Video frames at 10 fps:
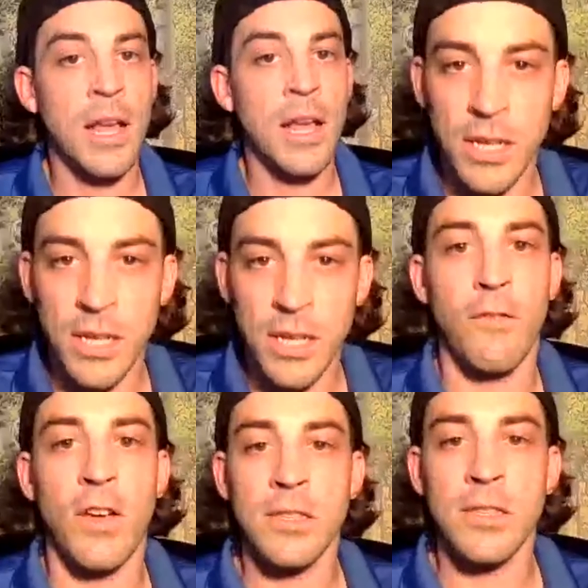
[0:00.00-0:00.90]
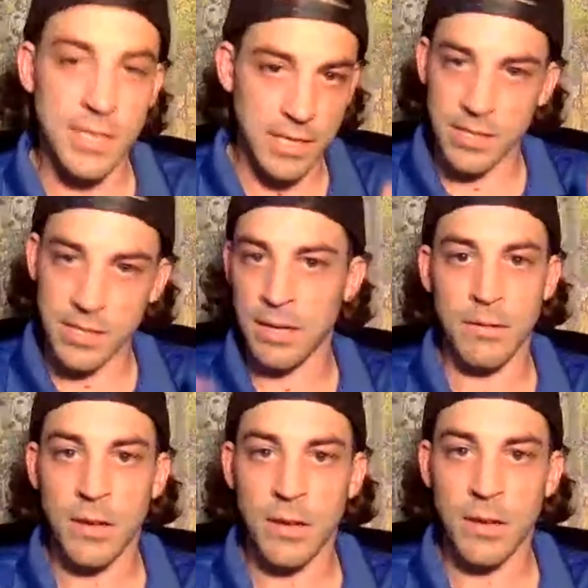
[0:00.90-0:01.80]
These swing season
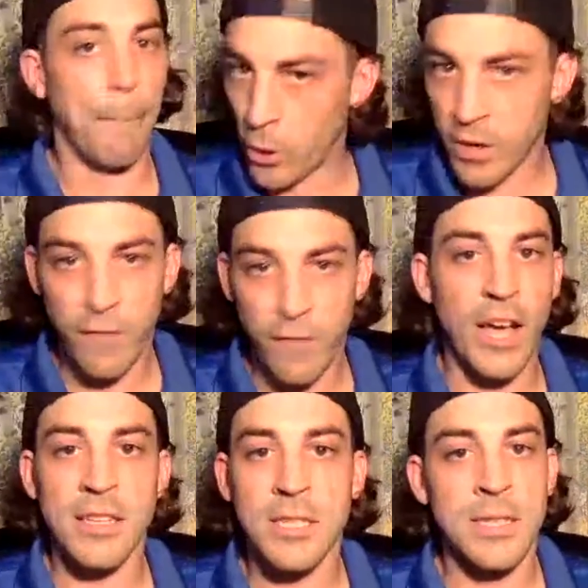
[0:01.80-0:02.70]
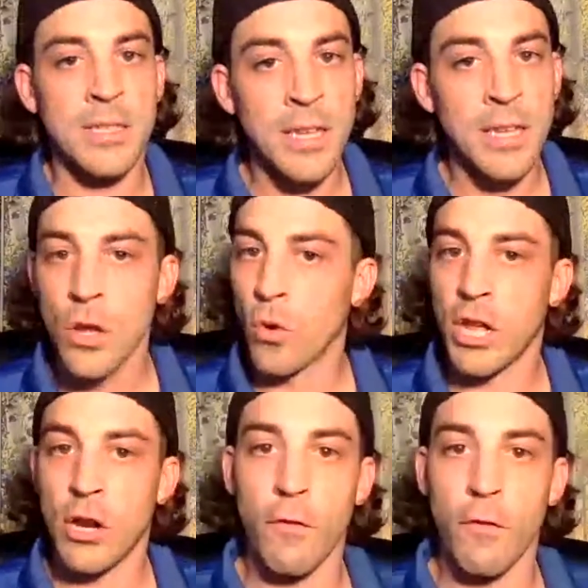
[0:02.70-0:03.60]
events, this is it. Birdie
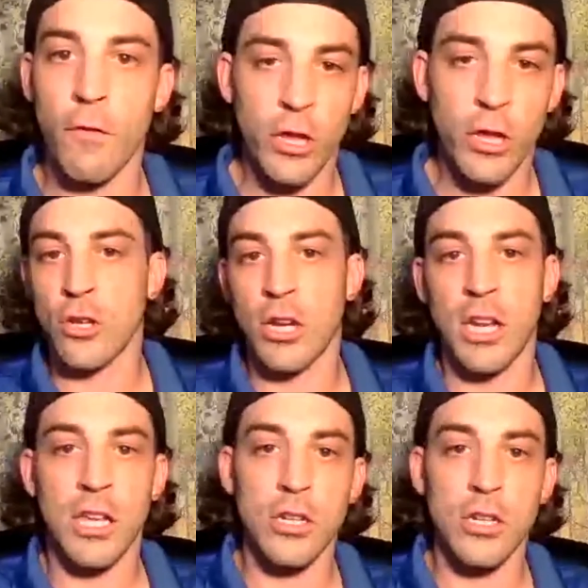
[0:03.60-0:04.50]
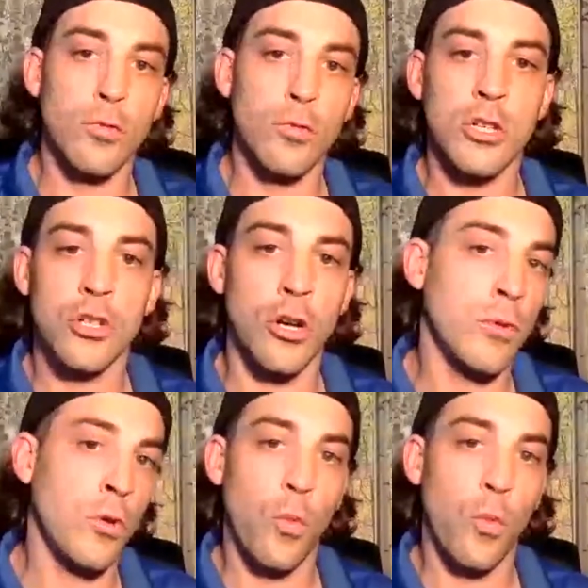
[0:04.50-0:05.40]
fests, where they don't feel like they're getting
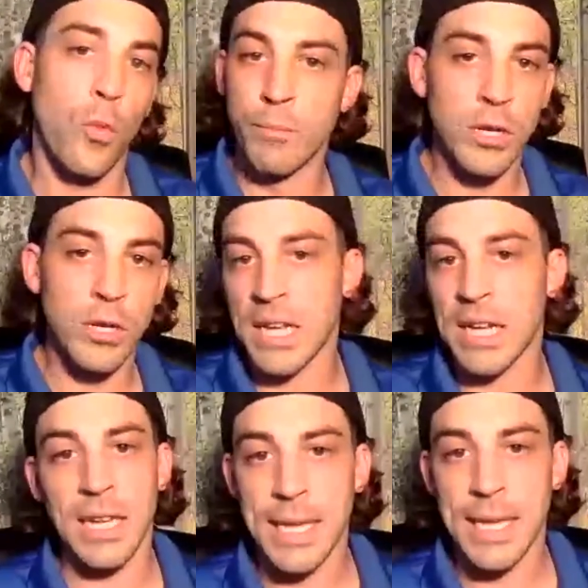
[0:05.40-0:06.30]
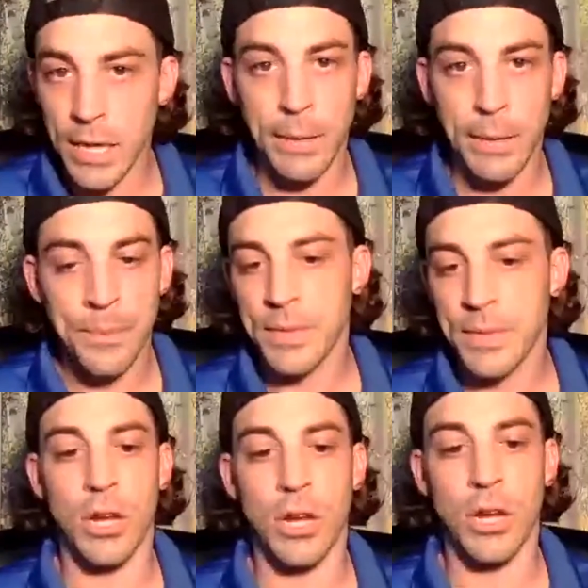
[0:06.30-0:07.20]
into too much trouble. One bogey's not
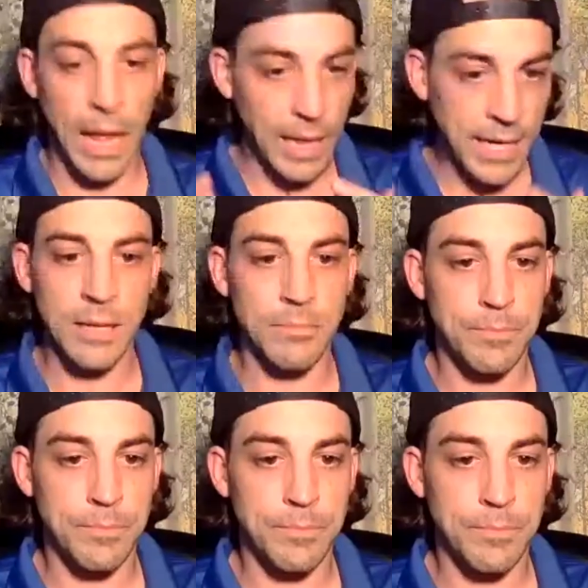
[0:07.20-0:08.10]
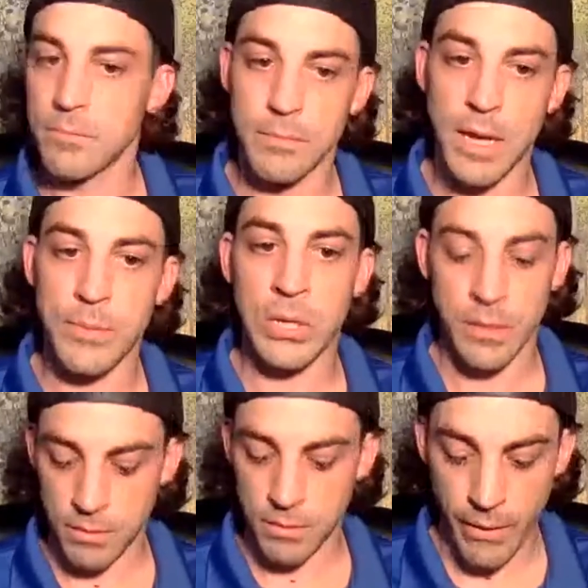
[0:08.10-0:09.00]
going to kill them. I like it.
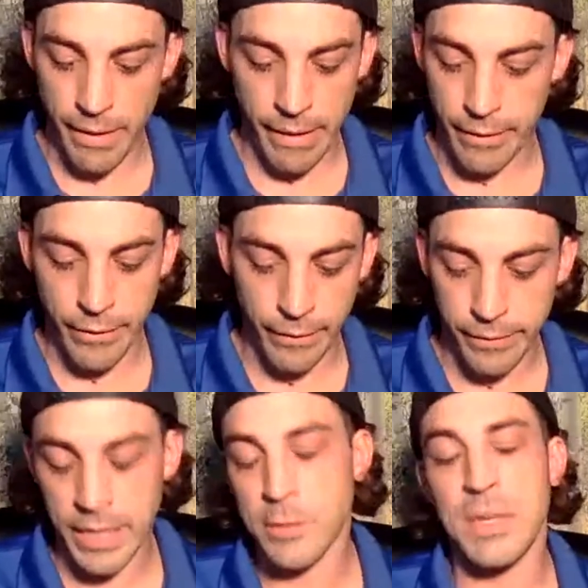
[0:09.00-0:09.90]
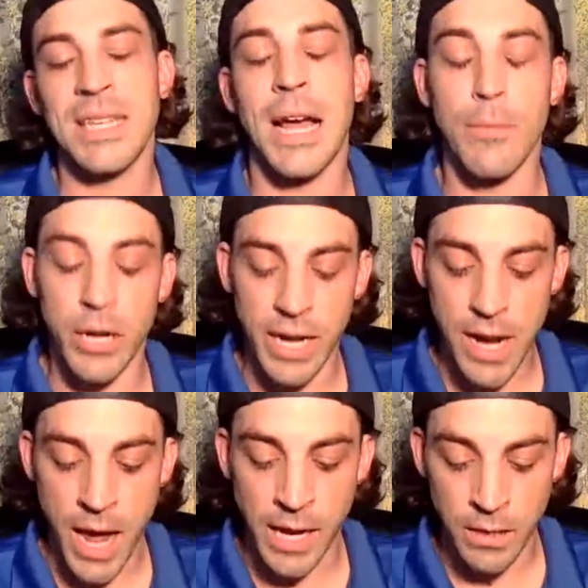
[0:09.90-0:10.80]
Maybe. I don't
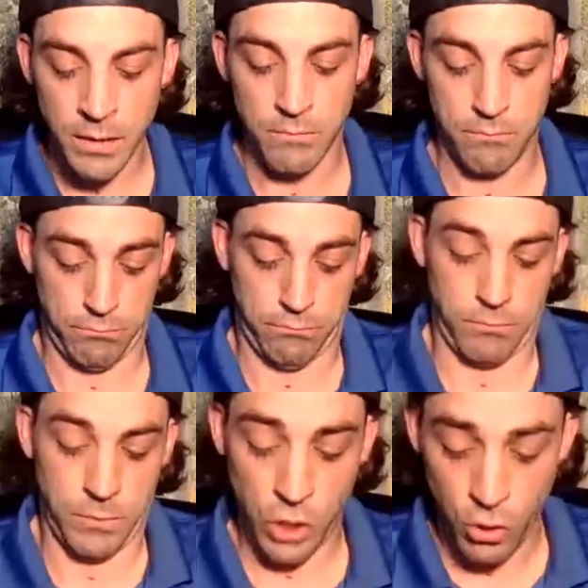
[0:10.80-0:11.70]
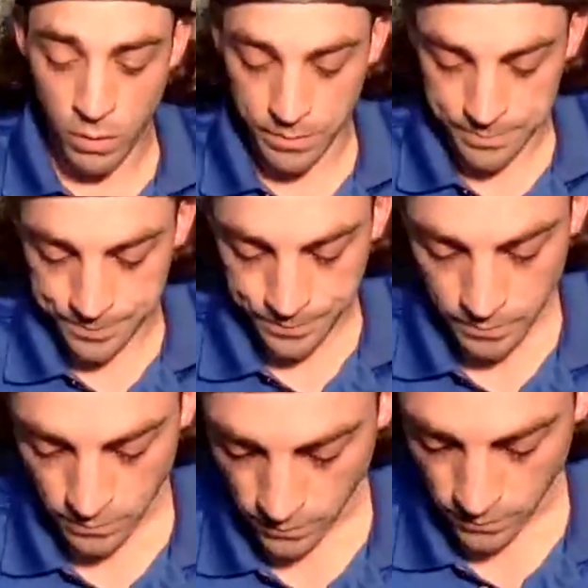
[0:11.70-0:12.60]
know. That's me on a Monday night.
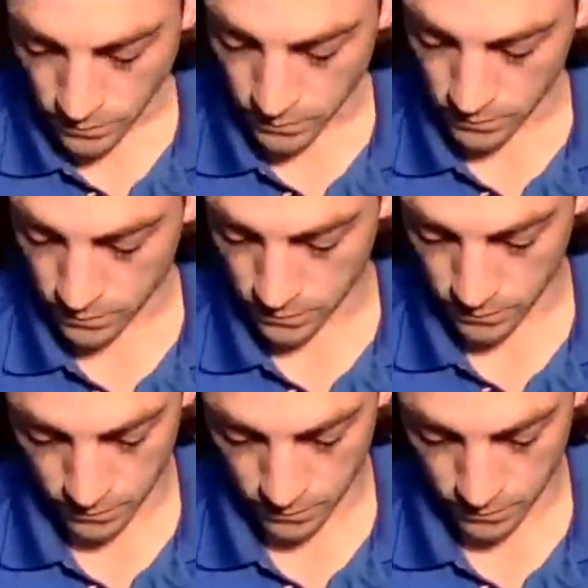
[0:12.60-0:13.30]
You?